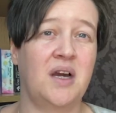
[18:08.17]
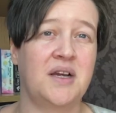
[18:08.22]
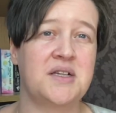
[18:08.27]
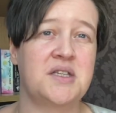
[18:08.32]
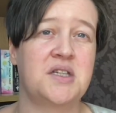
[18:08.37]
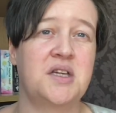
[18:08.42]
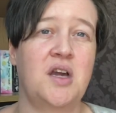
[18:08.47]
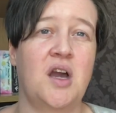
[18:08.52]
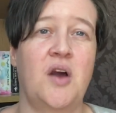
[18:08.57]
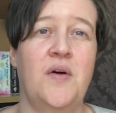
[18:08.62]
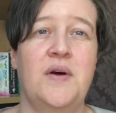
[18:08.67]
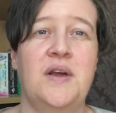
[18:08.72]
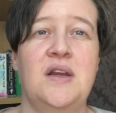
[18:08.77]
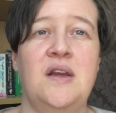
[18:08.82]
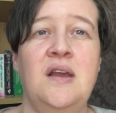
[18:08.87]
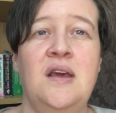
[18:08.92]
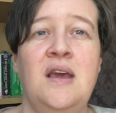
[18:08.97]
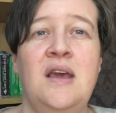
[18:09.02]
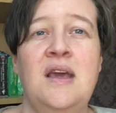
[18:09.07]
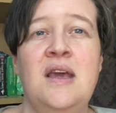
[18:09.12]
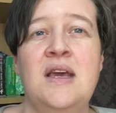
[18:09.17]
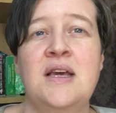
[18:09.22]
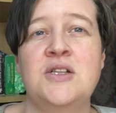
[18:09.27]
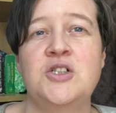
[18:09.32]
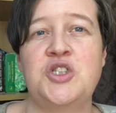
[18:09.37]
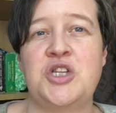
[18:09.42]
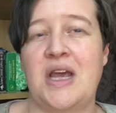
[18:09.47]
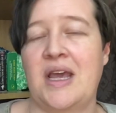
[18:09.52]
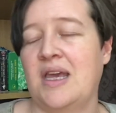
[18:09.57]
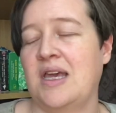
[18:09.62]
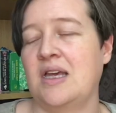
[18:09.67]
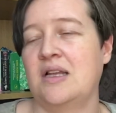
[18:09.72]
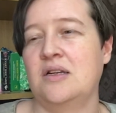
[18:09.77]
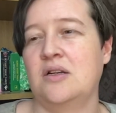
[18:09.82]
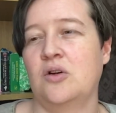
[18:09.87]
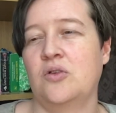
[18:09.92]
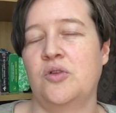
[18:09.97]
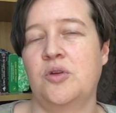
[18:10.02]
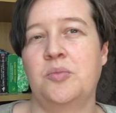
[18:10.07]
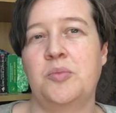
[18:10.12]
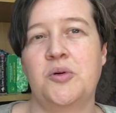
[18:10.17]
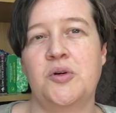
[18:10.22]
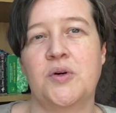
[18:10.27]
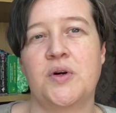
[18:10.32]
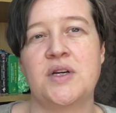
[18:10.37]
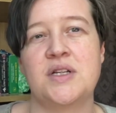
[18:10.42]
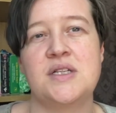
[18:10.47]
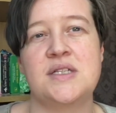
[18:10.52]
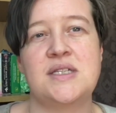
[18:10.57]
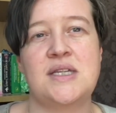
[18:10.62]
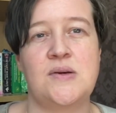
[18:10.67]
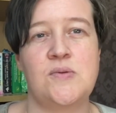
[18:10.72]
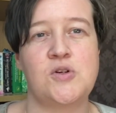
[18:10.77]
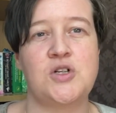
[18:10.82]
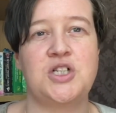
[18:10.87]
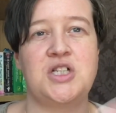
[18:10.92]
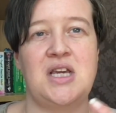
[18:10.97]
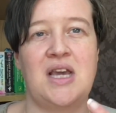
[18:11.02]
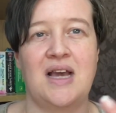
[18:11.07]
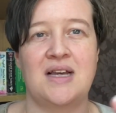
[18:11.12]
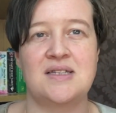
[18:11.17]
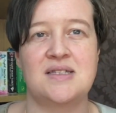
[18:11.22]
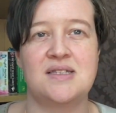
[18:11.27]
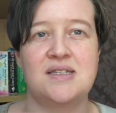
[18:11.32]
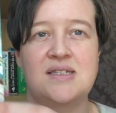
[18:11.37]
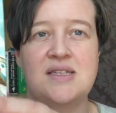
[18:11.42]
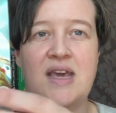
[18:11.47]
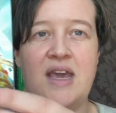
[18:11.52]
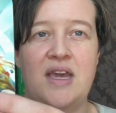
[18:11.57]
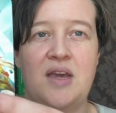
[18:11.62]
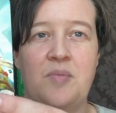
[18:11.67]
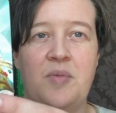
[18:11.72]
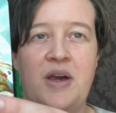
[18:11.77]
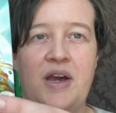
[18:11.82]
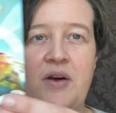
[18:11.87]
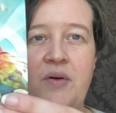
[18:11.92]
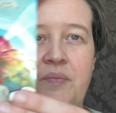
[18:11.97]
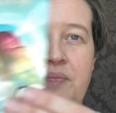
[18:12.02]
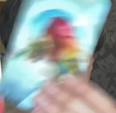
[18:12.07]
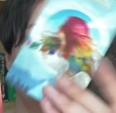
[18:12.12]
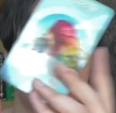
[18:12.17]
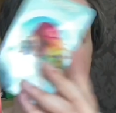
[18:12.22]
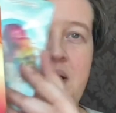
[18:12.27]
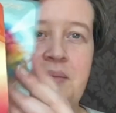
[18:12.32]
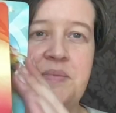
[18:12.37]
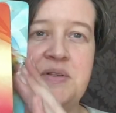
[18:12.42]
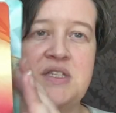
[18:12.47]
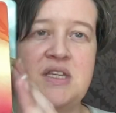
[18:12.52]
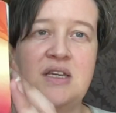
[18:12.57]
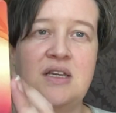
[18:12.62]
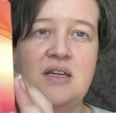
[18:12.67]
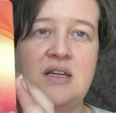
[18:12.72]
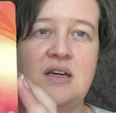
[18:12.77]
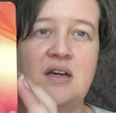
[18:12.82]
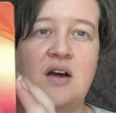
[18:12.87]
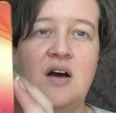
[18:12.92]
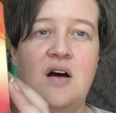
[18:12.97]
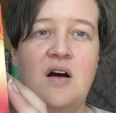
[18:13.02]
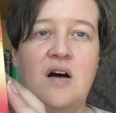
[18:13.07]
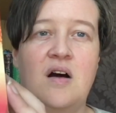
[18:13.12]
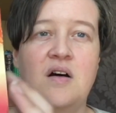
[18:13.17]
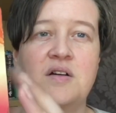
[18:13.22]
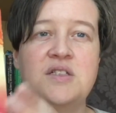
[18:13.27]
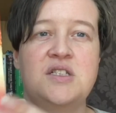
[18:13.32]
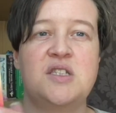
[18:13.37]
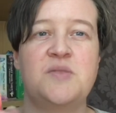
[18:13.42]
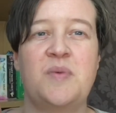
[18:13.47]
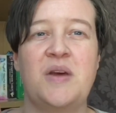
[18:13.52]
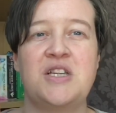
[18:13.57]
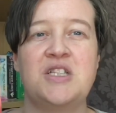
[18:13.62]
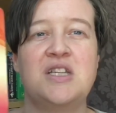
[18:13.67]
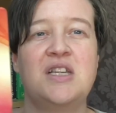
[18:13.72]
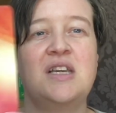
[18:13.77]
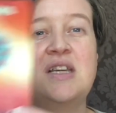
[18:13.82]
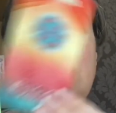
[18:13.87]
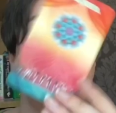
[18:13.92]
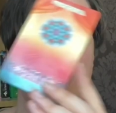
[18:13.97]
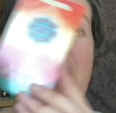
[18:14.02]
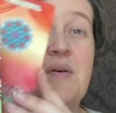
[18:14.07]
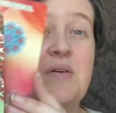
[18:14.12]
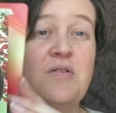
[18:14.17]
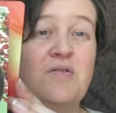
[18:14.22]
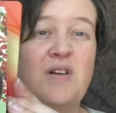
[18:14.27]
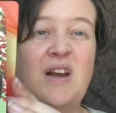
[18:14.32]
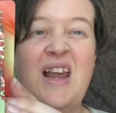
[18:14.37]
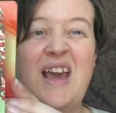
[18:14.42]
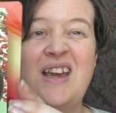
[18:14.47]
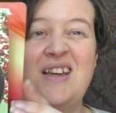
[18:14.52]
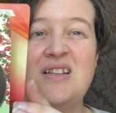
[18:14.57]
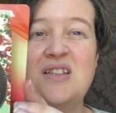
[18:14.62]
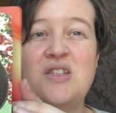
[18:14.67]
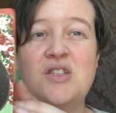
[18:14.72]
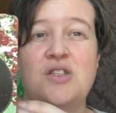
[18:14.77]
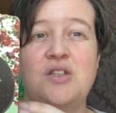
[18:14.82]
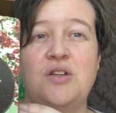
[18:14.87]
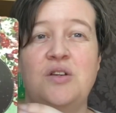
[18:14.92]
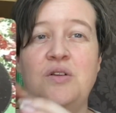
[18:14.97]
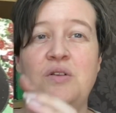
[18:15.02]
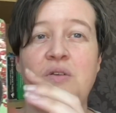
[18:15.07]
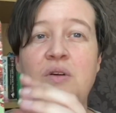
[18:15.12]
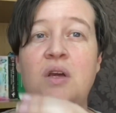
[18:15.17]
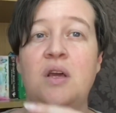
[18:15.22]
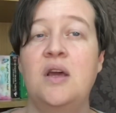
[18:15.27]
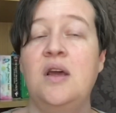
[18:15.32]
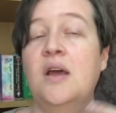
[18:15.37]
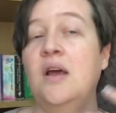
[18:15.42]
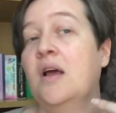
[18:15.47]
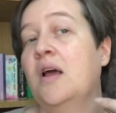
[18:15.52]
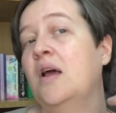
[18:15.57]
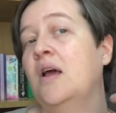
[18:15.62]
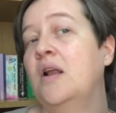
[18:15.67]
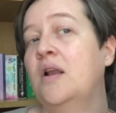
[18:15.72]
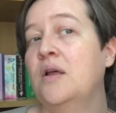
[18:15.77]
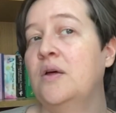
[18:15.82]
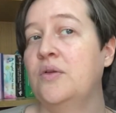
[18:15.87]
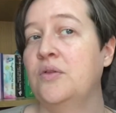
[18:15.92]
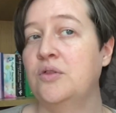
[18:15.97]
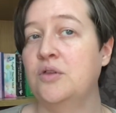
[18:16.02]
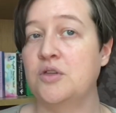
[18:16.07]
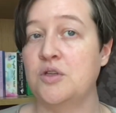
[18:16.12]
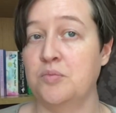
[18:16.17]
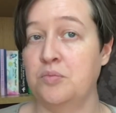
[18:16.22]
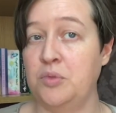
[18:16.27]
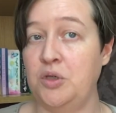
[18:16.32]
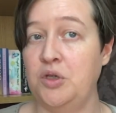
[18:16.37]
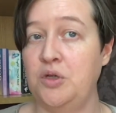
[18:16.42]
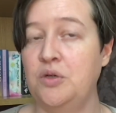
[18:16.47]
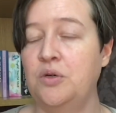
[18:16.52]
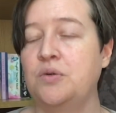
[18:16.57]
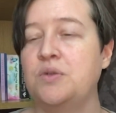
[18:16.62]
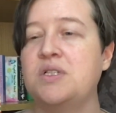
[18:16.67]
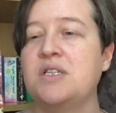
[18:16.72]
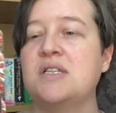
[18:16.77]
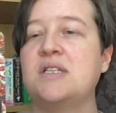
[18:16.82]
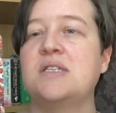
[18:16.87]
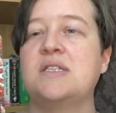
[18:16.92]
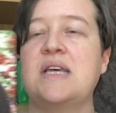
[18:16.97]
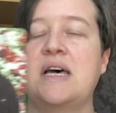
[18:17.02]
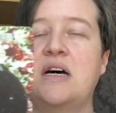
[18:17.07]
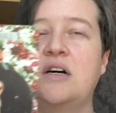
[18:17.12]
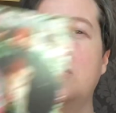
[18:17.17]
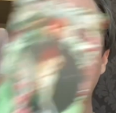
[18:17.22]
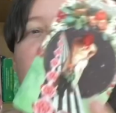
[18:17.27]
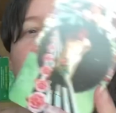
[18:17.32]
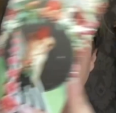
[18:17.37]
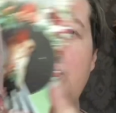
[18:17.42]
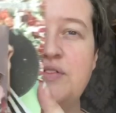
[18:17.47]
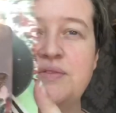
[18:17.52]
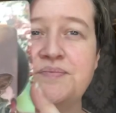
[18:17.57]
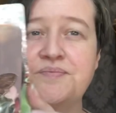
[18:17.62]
to go and check in on the book and see what she has to say about that particular card, especially in how it relates to the muse itself.